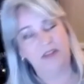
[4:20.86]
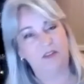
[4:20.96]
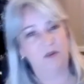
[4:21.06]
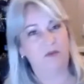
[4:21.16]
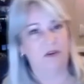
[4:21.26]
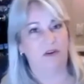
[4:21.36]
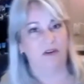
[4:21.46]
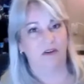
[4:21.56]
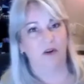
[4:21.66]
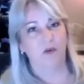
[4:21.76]

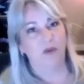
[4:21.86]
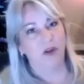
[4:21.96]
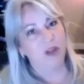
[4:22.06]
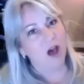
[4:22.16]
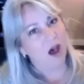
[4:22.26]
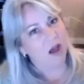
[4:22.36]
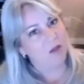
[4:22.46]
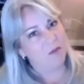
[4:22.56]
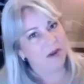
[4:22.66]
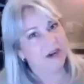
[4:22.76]
over, over a
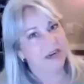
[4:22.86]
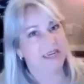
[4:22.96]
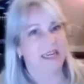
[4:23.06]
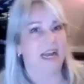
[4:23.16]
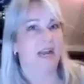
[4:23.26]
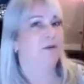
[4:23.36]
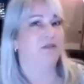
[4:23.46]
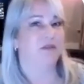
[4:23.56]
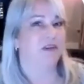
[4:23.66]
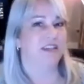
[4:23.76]
long period of time. It
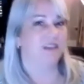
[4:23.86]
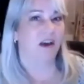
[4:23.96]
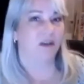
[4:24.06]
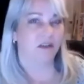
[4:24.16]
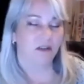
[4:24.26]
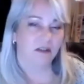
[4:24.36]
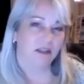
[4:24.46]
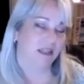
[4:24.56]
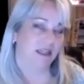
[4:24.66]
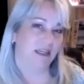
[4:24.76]
was very subtle,
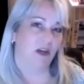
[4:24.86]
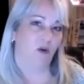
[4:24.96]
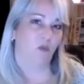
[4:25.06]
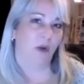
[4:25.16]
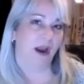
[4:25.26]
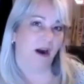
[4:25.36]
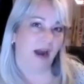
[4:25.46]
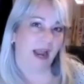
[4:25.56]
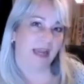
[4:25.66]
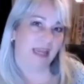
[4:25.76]
where
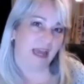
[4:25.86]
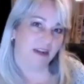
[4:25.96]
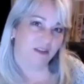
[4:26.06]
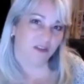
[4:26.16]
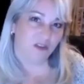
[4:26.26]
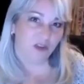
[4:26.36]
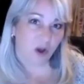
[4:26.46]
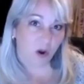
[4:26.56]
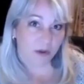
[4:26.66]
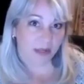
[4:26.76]
I had gotten
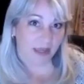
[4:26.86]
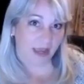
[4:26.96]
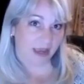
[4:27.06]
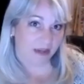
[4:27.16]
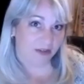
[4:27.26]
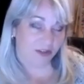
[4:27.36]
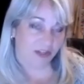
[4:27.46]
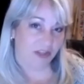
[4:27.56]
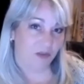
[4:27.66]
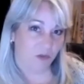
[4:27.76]
so engaged
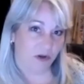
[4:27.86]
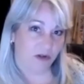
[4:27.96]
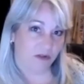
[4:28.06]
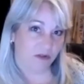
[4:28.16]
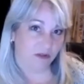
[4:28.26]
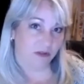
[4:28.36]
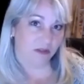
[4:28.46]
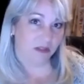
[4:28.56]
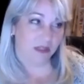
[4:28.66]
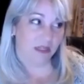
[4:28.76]
in the world
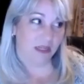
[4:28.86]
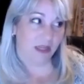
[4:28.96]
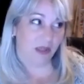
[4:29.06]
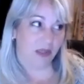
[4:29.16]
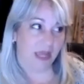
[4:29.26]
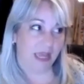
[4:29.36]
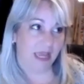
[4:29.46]
that